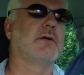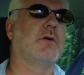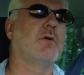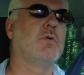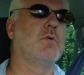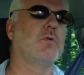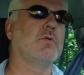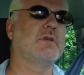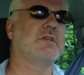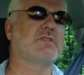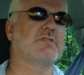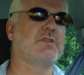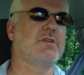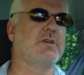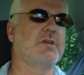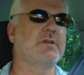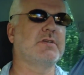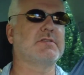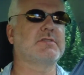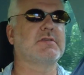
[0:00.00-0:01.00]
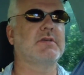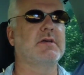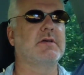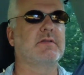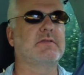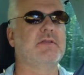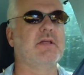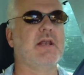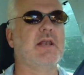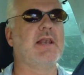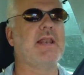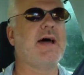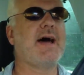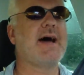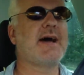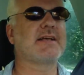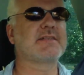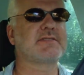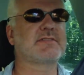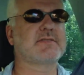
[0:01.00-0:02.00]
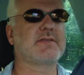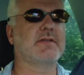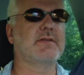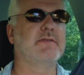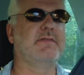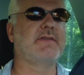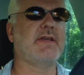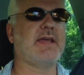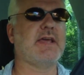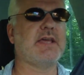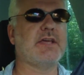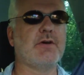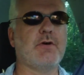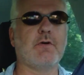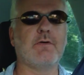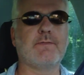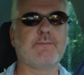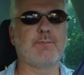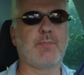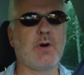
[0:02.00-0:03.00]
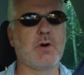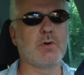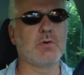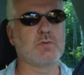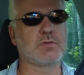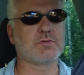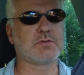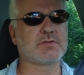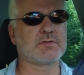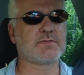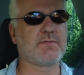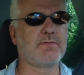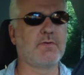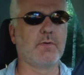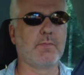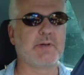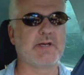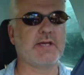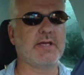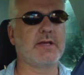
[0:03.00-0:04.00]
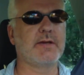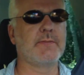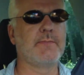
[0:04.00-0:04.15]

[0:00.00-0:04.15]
only syncs the last day of posts for me.